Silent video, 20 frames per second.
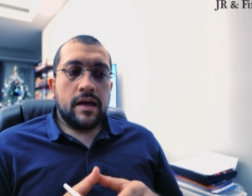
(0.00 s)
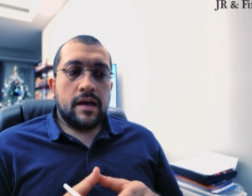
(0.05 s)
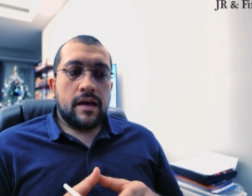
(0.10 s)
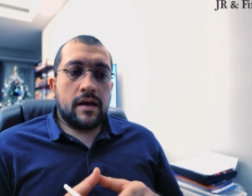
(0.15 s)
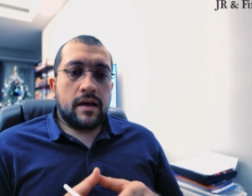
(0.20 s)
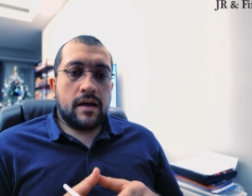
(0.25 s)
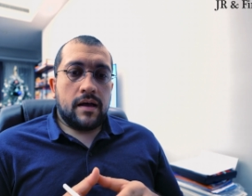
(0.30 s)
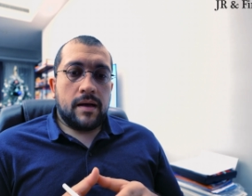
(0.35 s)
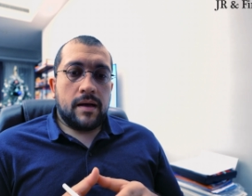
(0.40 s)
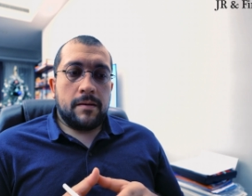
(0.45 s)

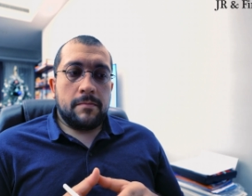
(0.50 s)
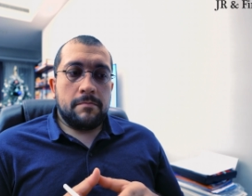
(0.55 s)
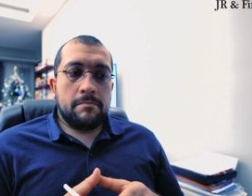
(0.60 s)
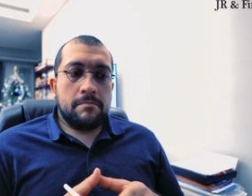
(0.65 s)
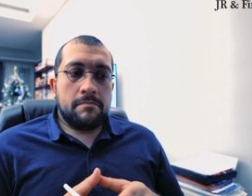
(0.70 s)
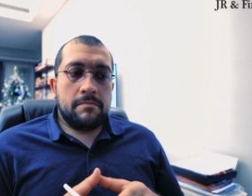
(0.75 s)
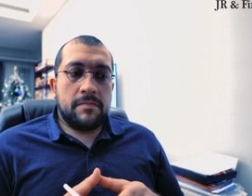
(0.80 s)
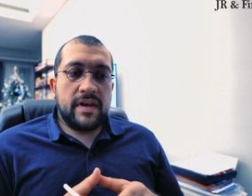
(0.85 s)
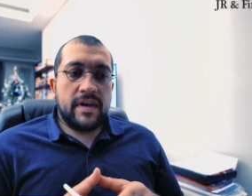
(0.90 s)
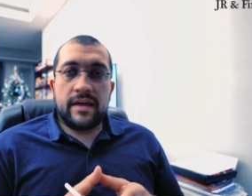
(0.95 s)

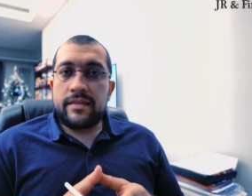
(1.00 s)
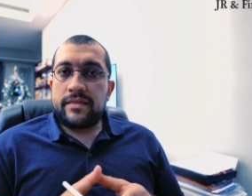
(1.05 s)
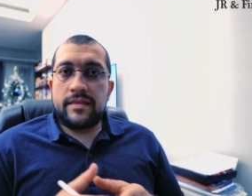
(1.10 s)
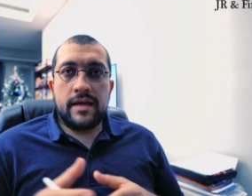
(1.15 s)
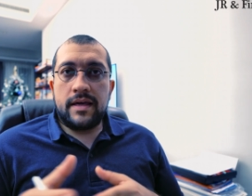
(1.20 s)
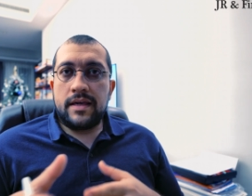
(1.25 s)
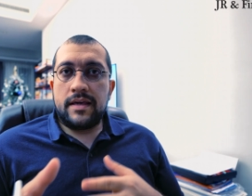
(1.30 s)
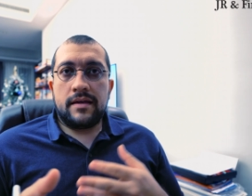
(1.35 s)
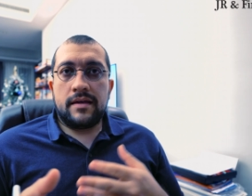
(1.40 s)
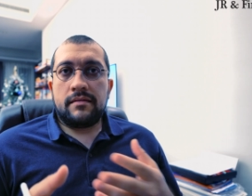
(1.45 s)

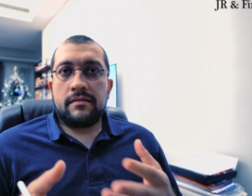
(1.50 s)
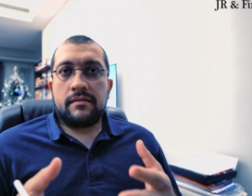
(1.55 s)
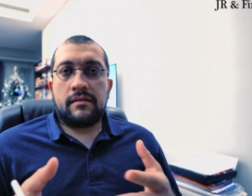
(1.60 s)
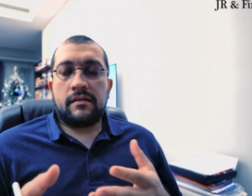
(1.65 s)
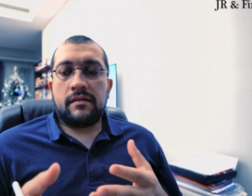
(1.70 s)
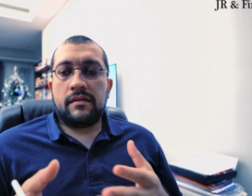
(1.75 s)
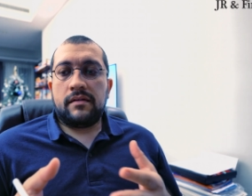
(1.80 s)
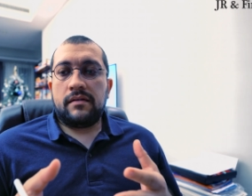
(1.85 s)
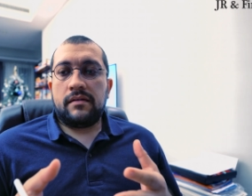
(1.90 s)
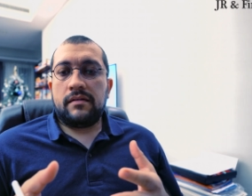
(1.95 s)
nothing
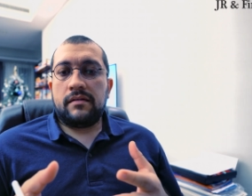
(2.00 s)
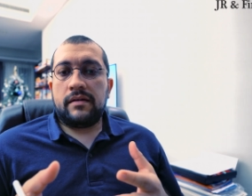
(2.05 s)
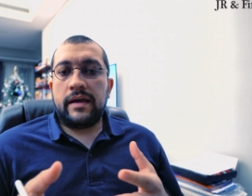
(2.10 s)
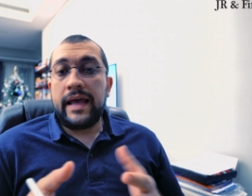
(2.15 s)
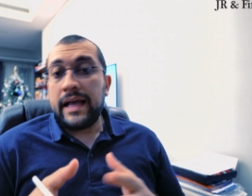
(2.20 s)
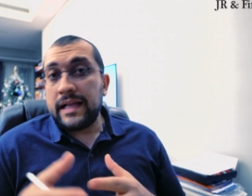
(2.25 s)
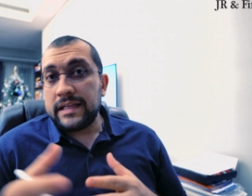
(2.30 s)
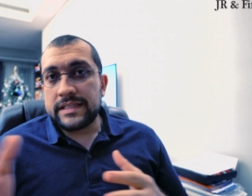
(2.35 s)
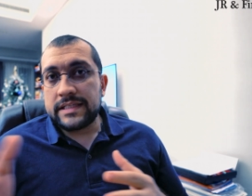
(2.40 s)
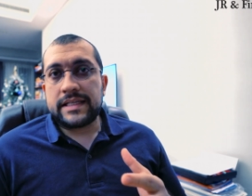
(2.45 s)

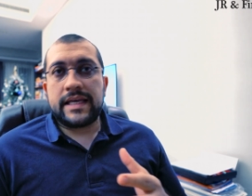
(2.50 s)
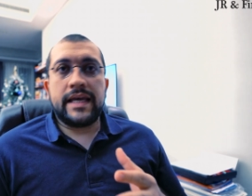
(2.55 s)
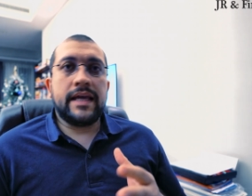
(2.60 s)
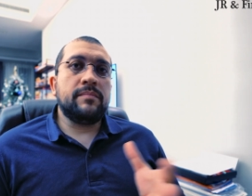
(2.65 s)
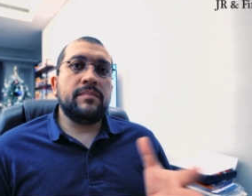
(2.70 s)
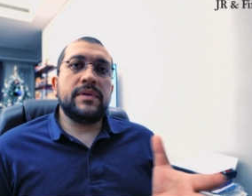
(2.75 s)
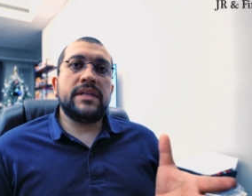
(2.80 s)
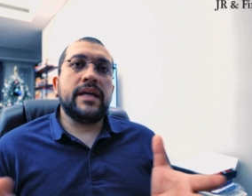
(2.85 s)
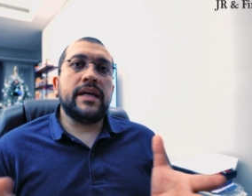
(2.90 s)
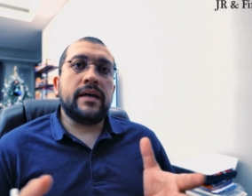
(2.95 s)
else
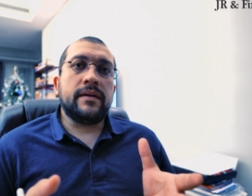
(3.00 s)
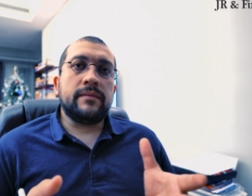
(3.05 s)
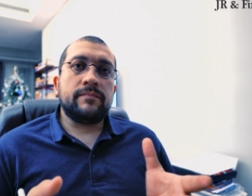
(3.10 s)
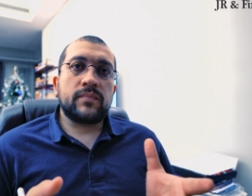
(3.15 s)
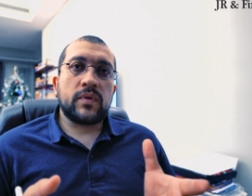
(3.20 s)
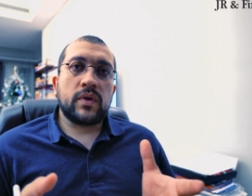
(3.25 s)
can be done.